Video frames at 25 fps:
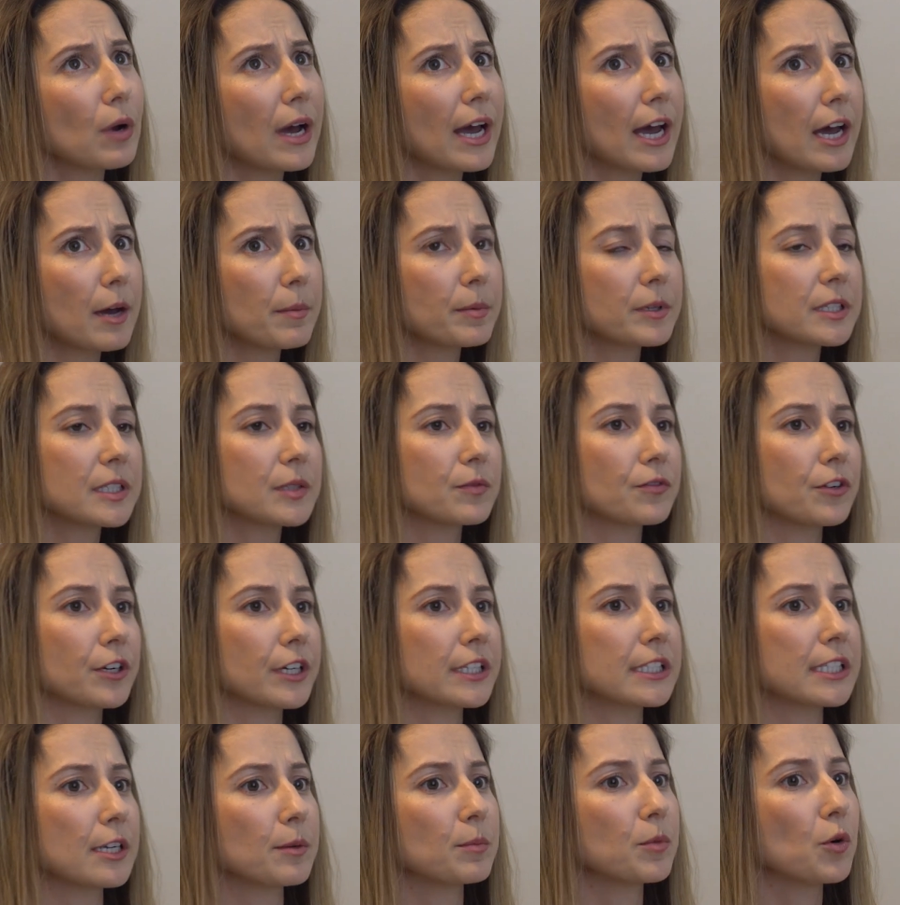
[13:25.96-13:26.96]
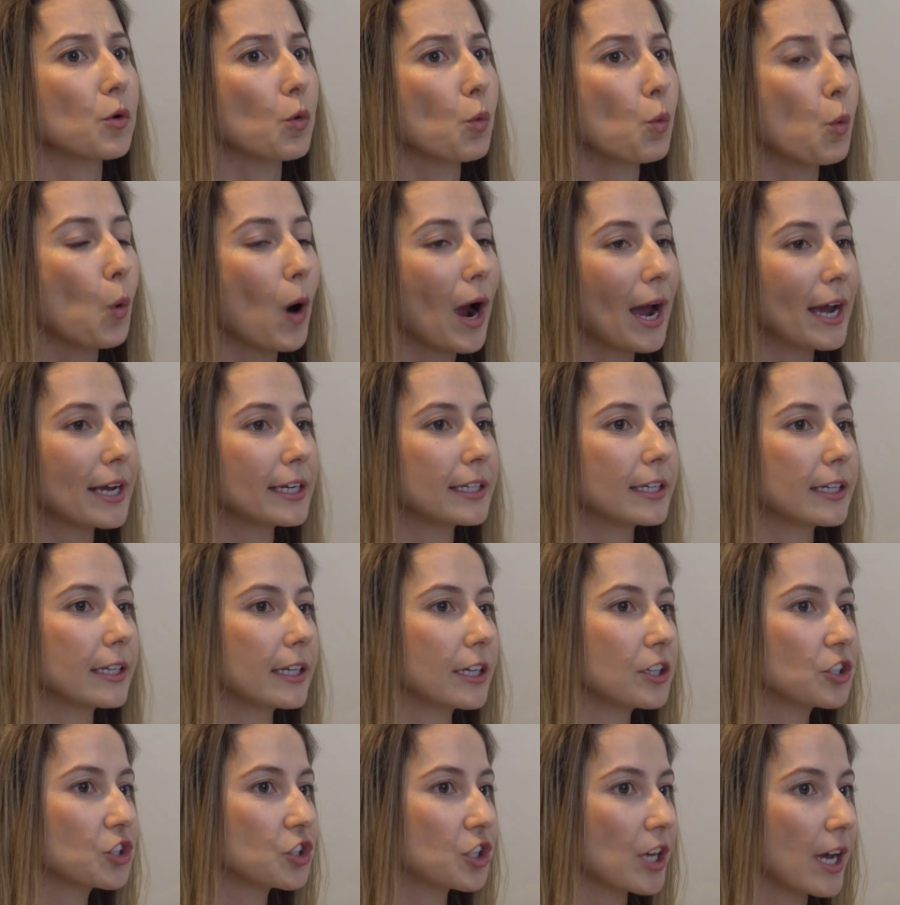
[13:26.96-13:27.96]
what happens, for example, why the
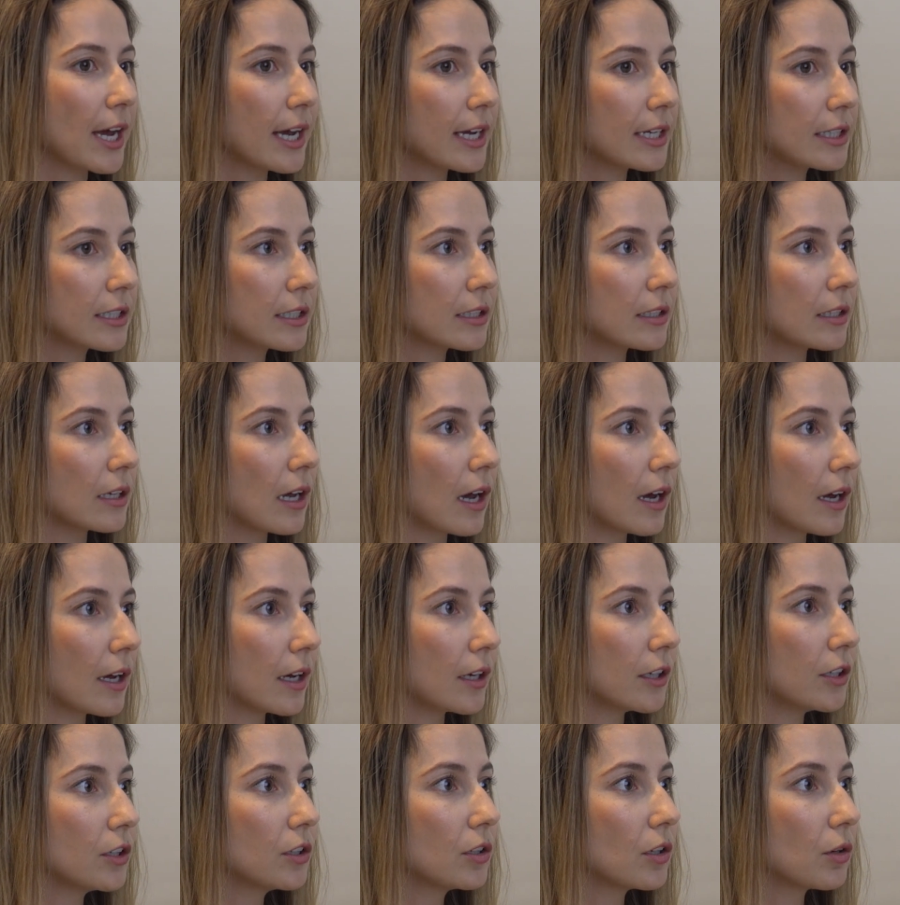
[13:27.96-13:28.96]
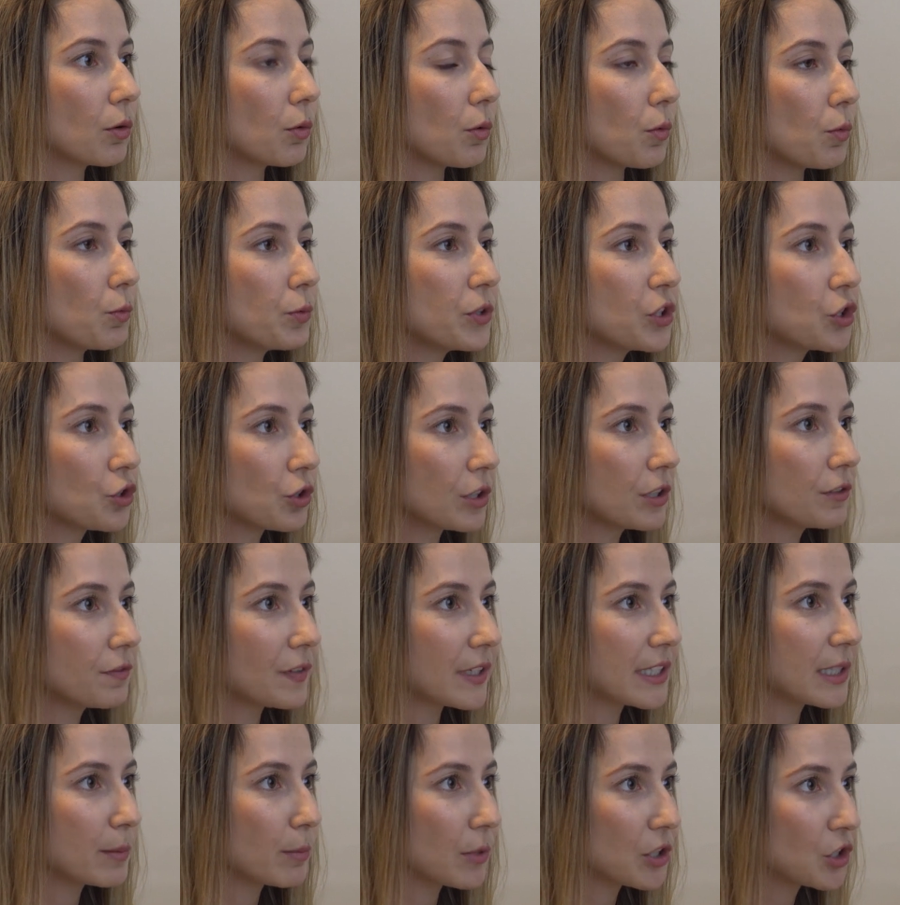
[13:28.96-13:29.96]
NHS, you know, we should
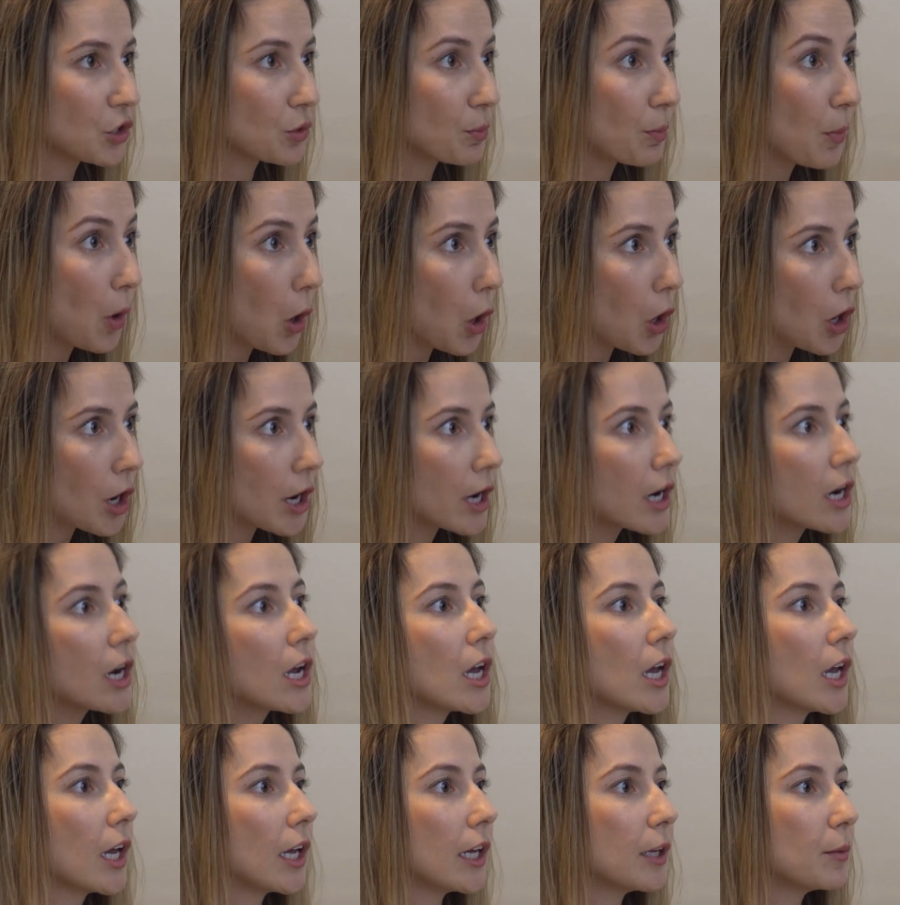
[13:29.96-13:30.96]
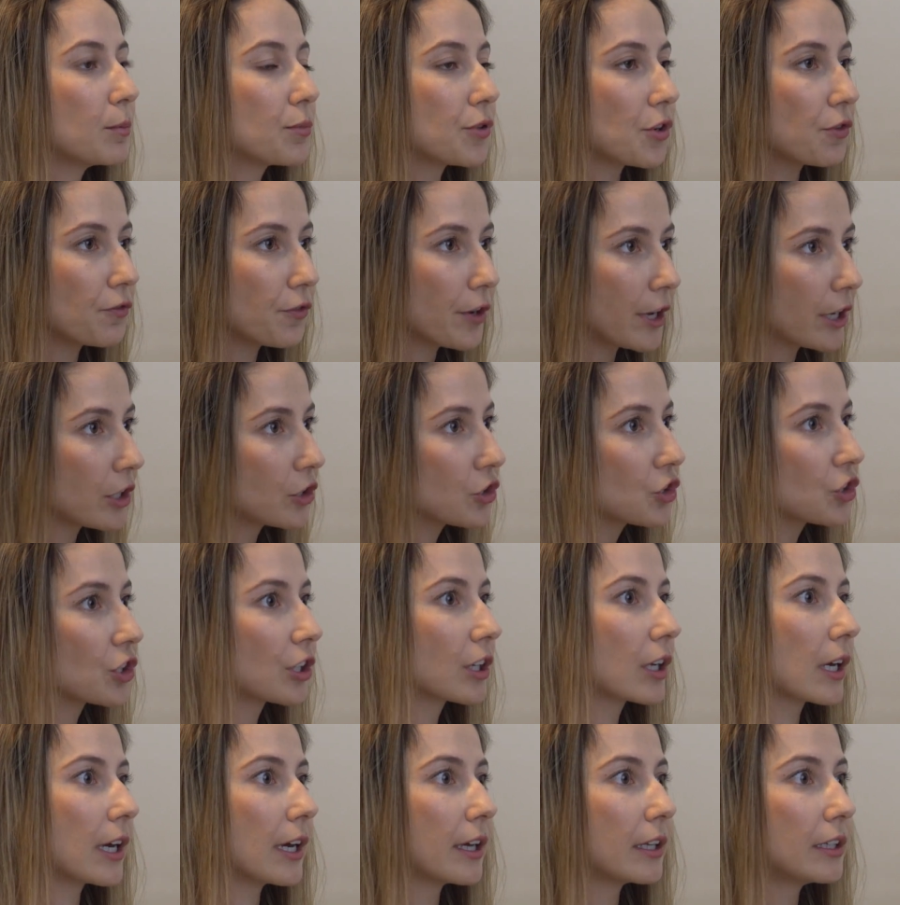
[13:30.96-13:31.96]
invest much more in
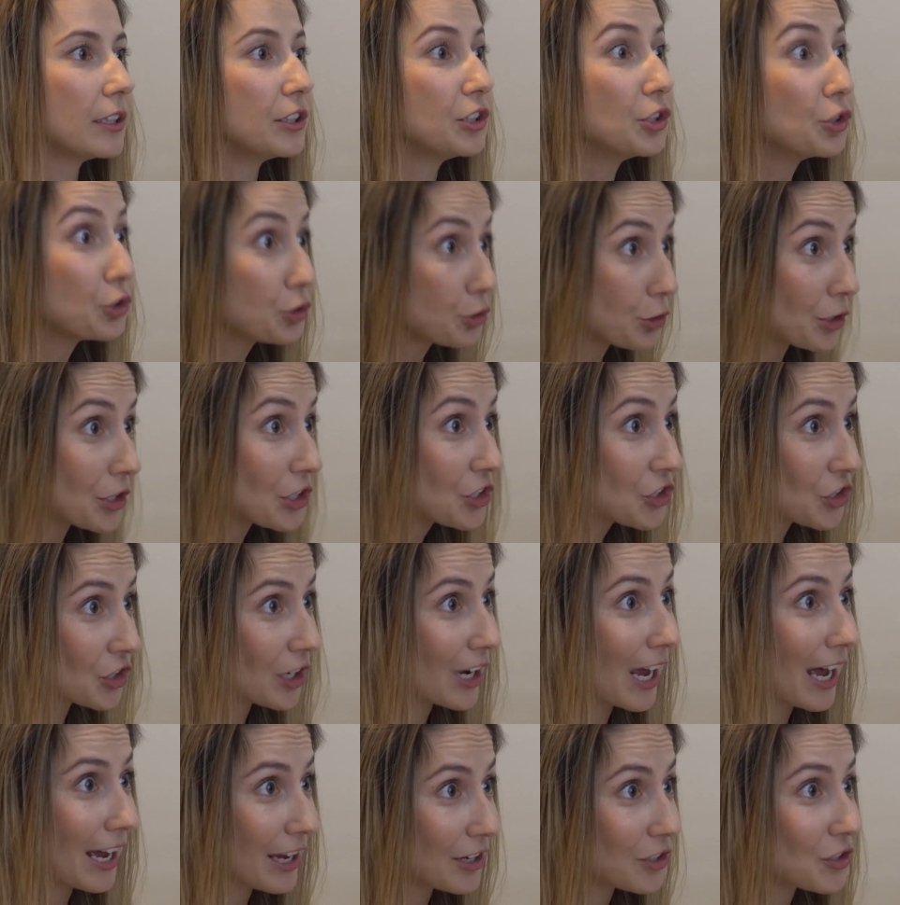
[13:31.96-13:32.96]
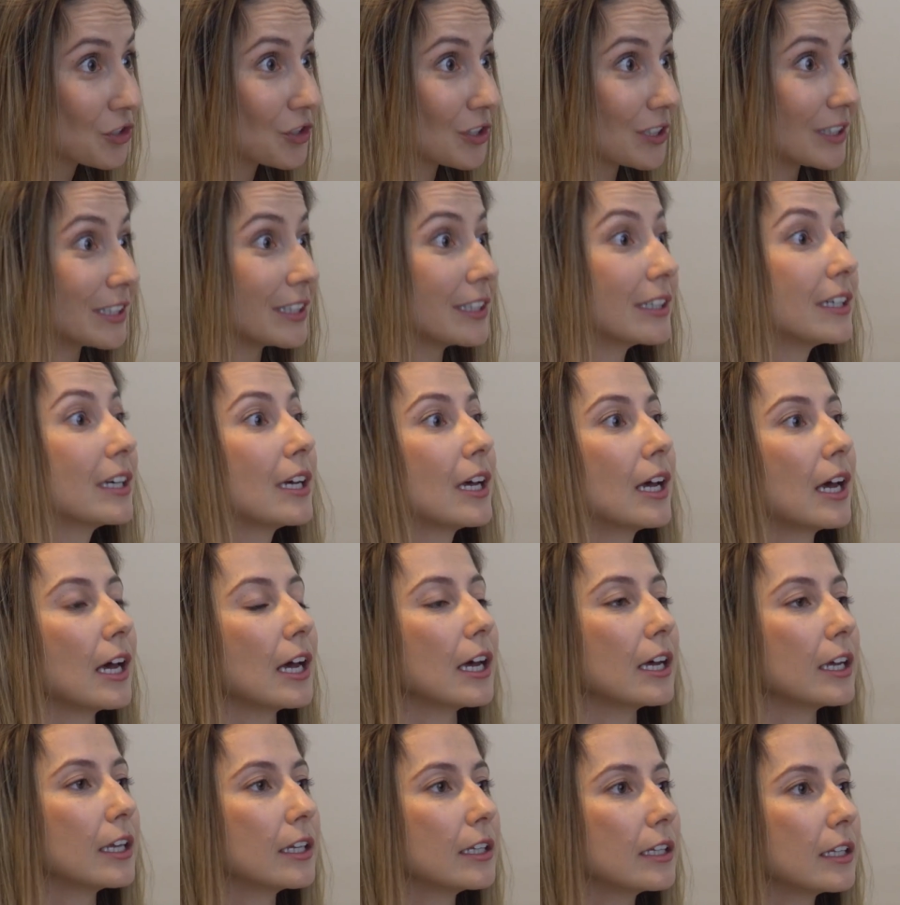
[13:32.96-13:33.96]
prevention and nutrition actually,
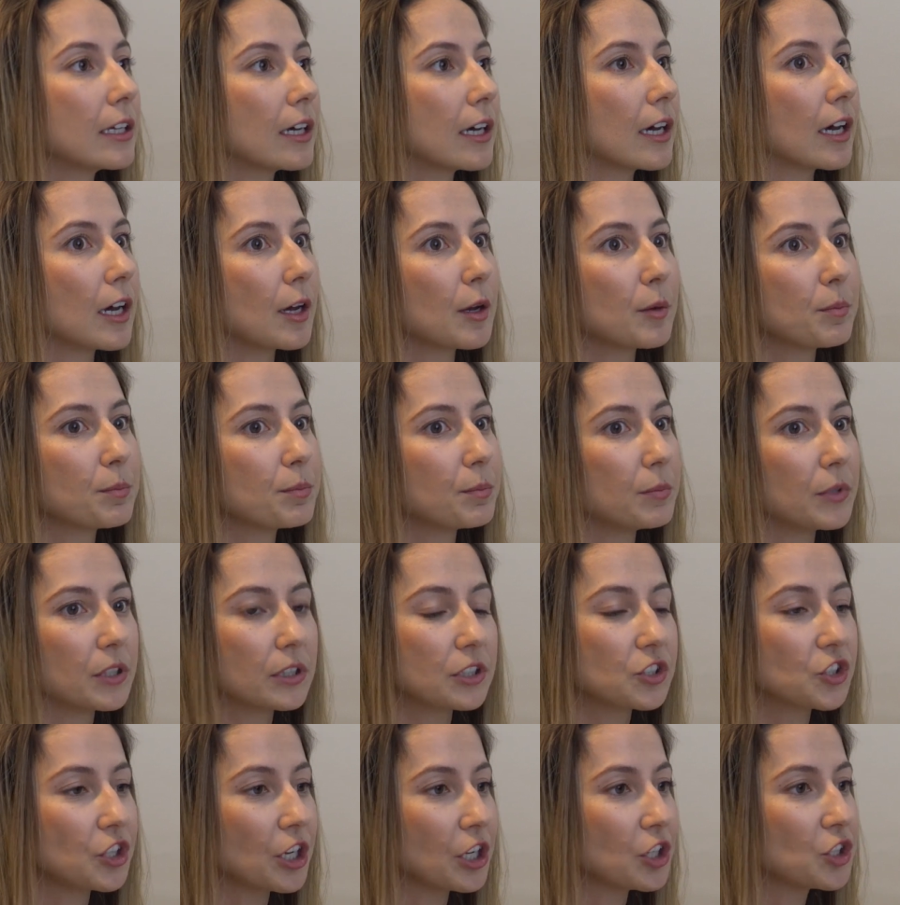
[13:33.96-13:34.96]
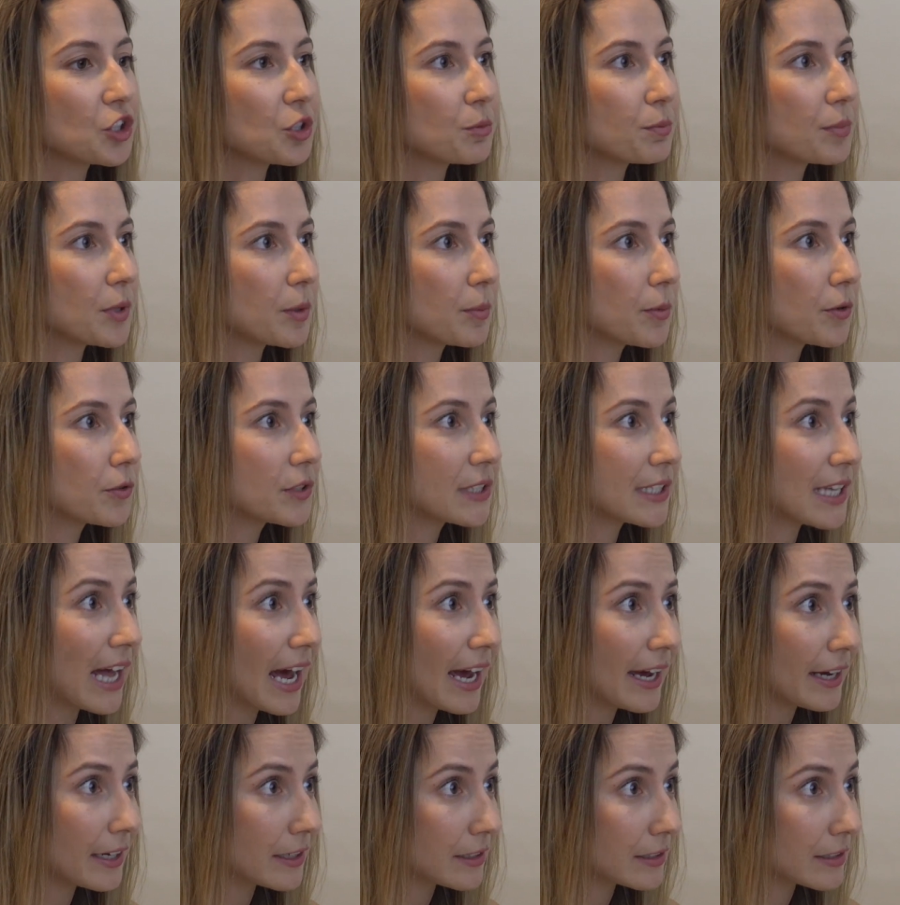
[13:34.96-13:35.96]
and in changing people's
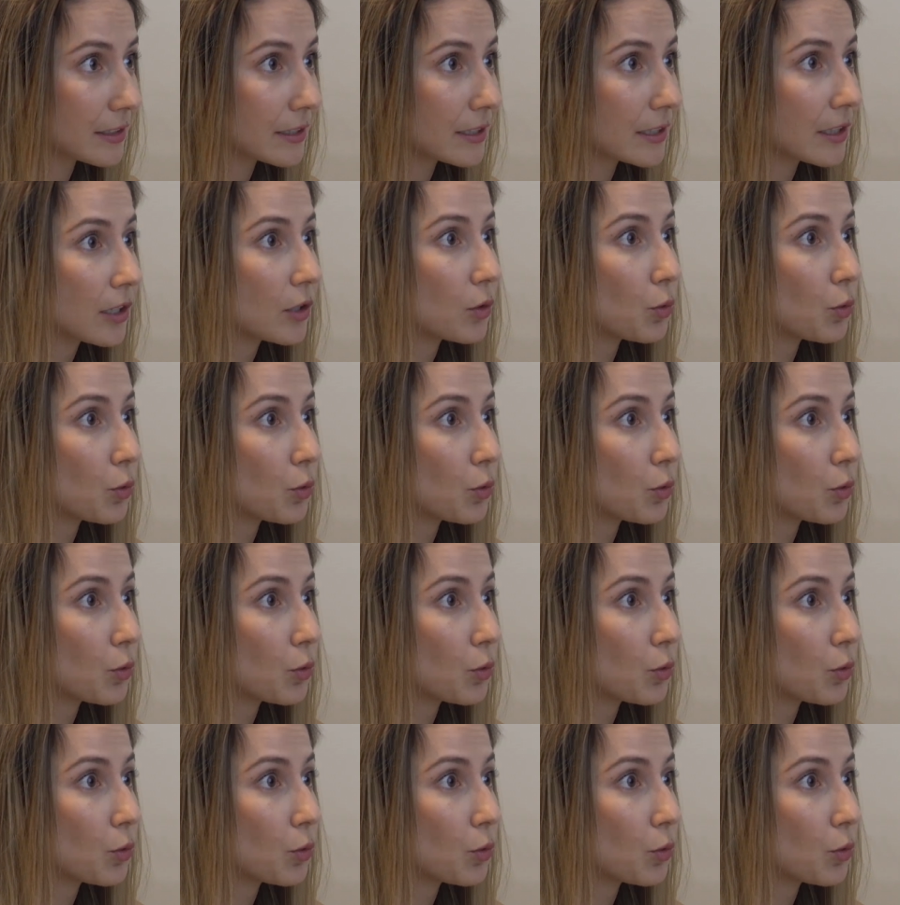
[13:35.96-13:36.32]
diets.